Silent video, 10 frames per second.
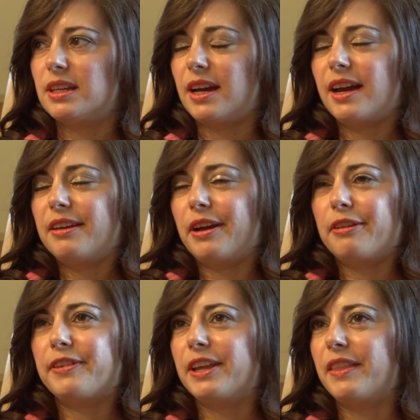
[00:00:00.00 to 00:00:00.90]

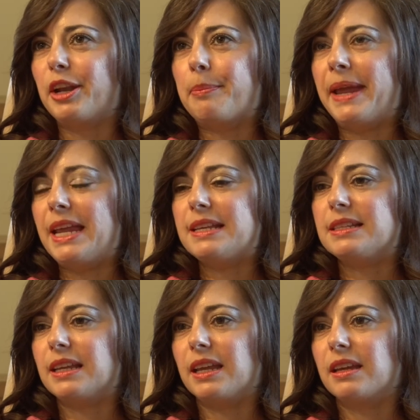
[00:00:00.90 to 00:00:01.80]
I find that
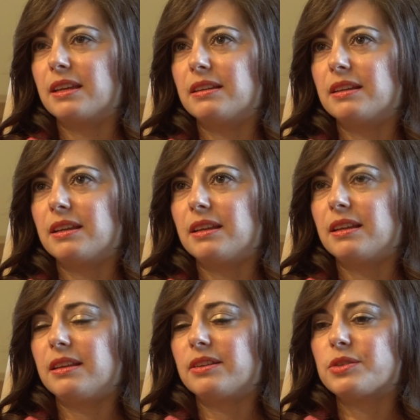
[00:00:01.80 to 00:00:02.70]
amazing.
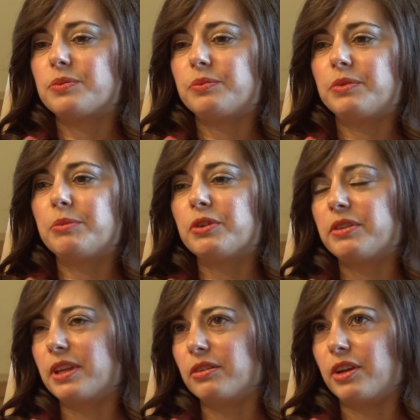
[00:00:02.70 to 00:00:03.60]
And there's one more
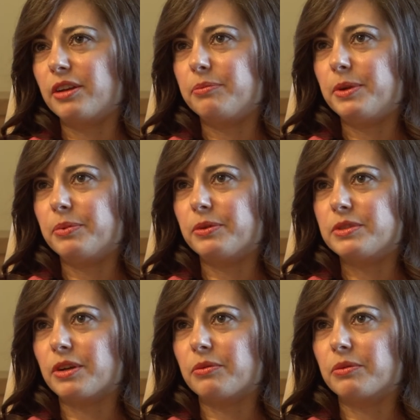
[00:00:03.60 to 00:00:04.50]
thing a lot of people
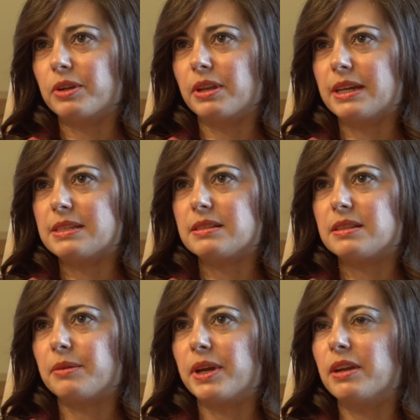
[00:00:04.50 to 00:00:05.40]
don't realize, is
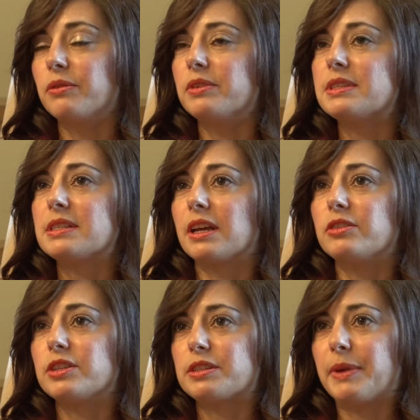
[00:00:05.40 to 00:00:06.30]
that my oldest
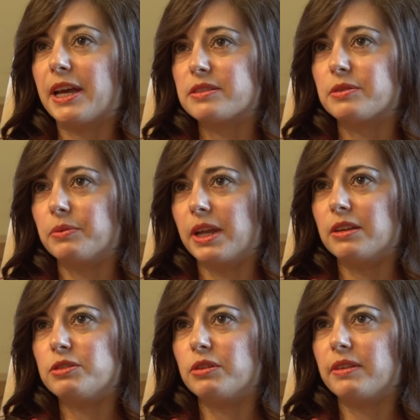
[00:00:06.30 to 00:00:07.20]
son just passed away
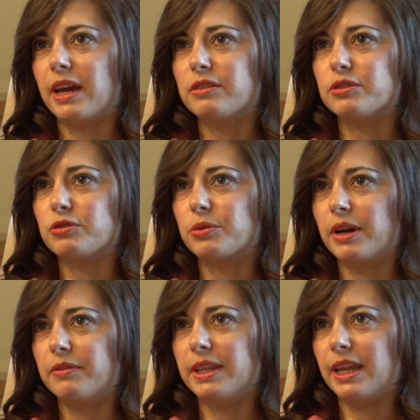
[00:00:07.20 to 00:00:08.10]
in
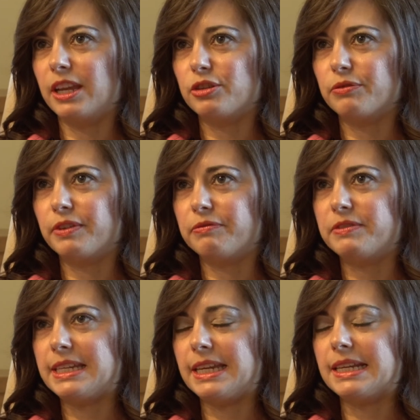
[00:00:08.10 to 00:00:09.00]
2012 at the age of
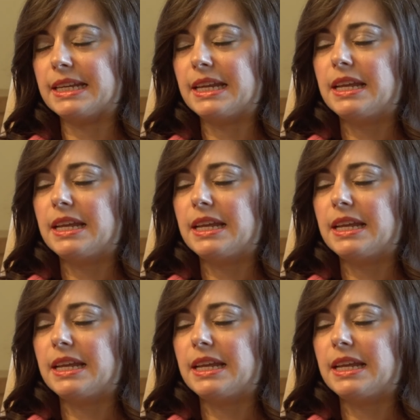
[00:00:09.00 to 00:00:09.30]
15.